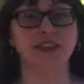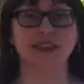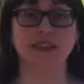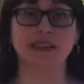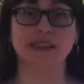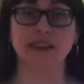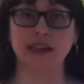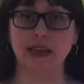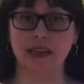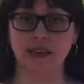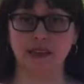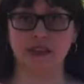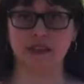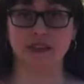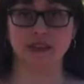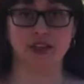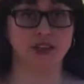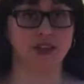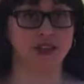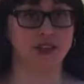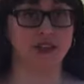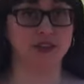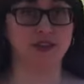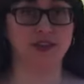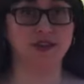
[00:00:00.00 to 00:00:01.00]
is getting
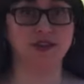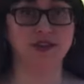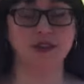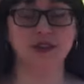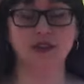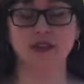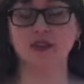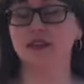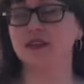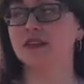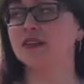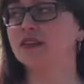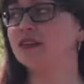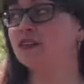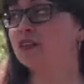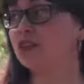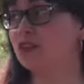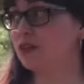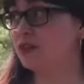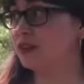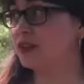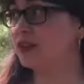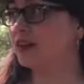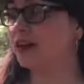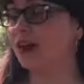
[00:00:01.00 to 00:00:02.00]
to you,
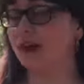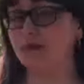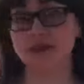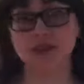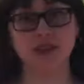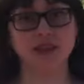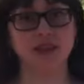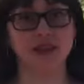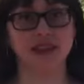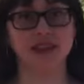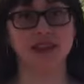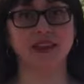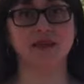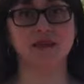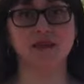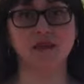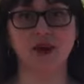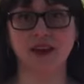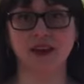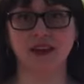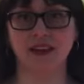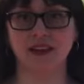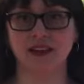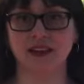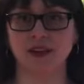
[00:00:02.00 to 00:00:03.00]
you can come to Lincoln
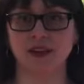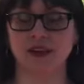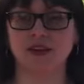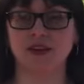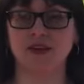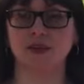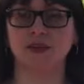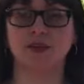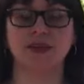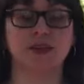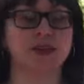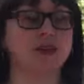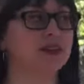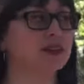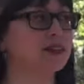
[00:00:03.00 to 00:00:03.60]
Park where you